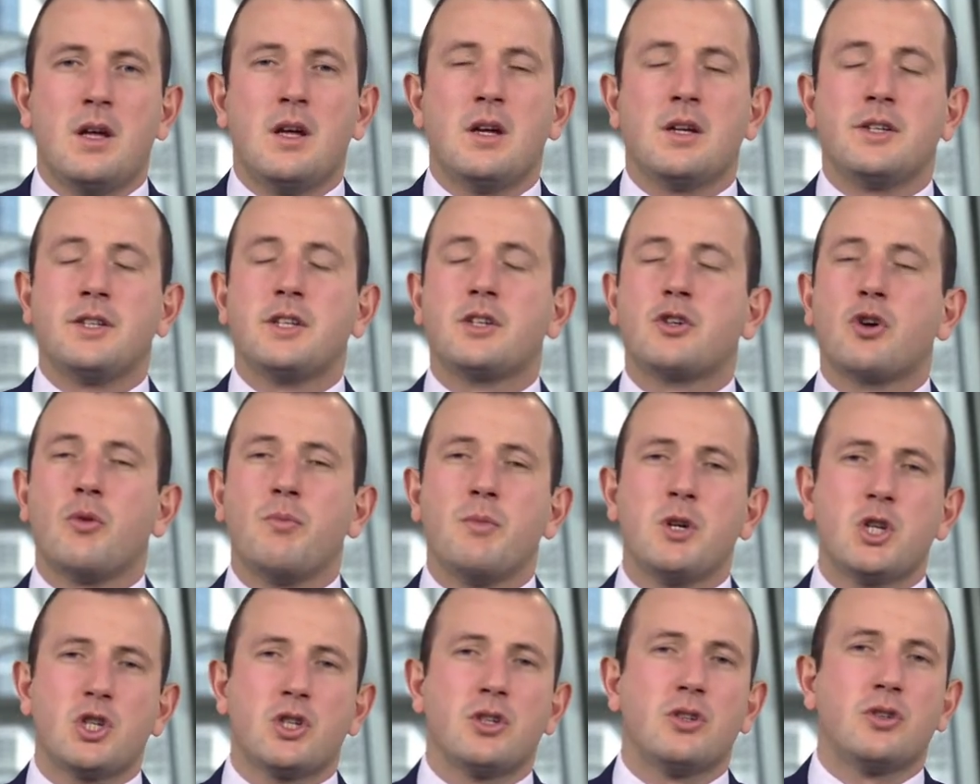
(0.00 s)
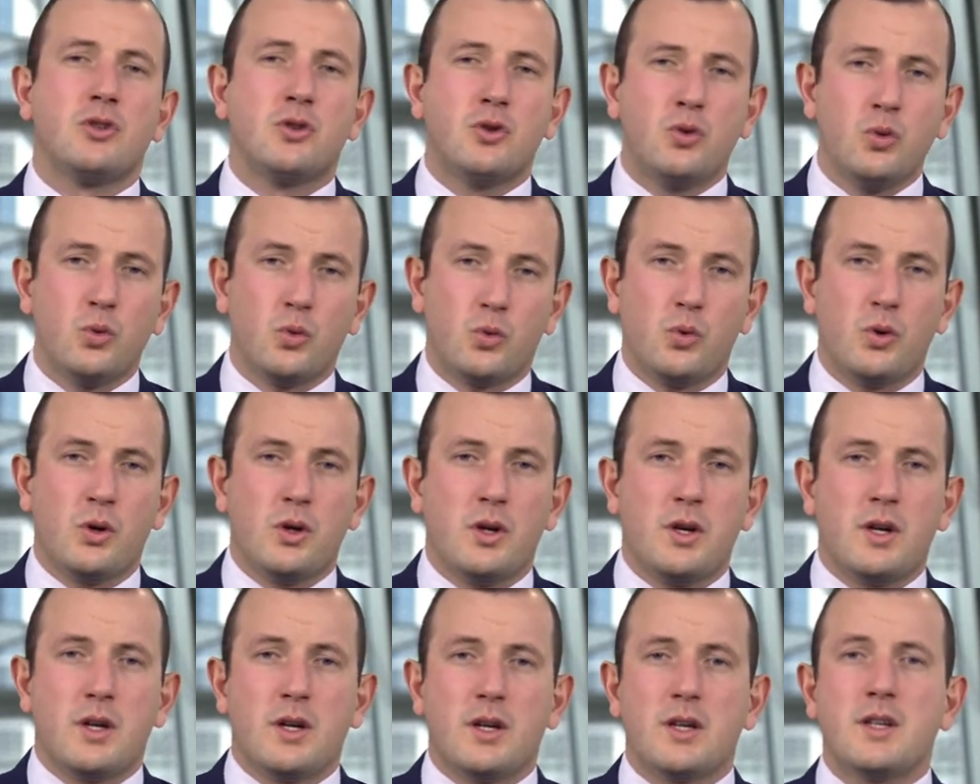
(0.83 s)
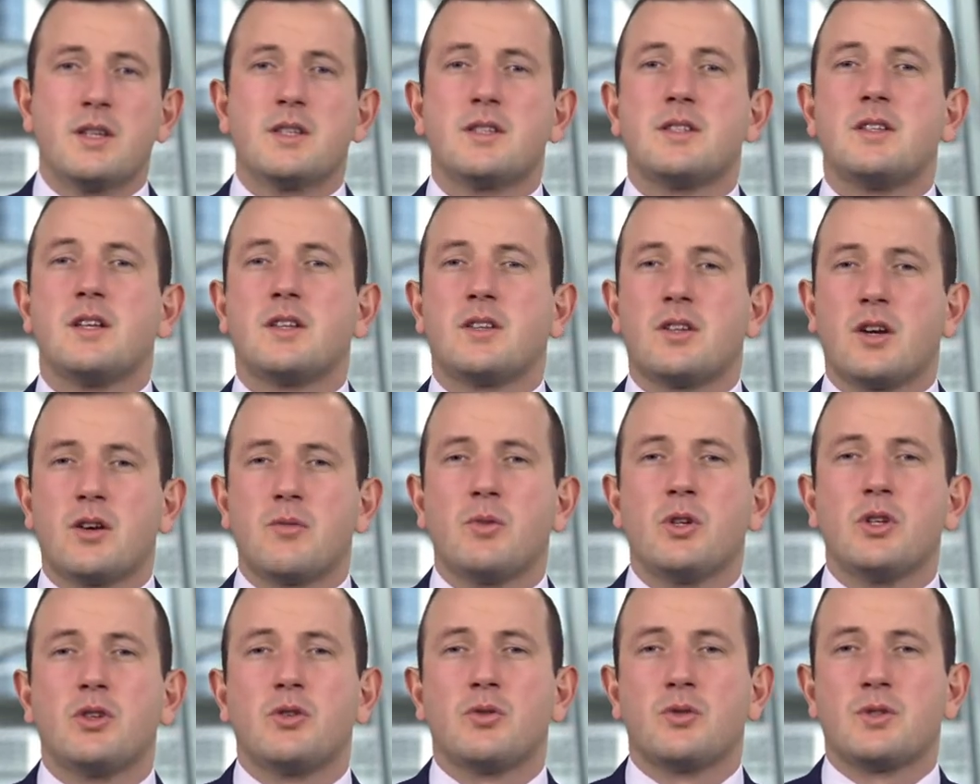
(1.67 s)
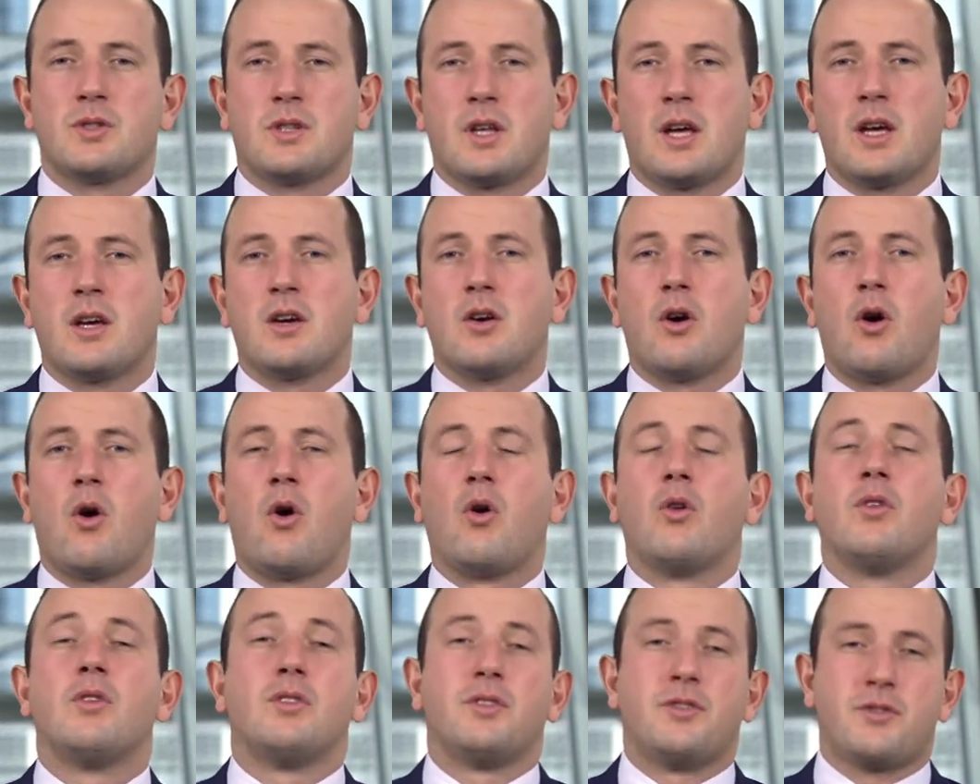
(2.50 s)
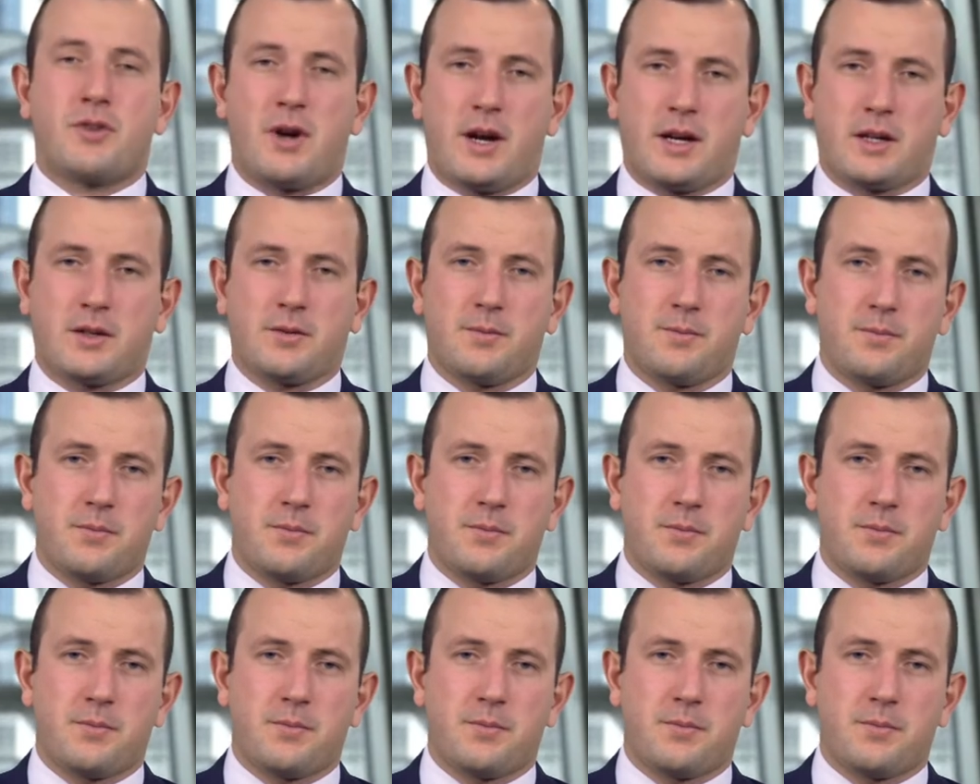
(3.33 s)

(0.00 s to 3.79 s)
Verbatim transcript: The Commission, too, is determined to stay on track.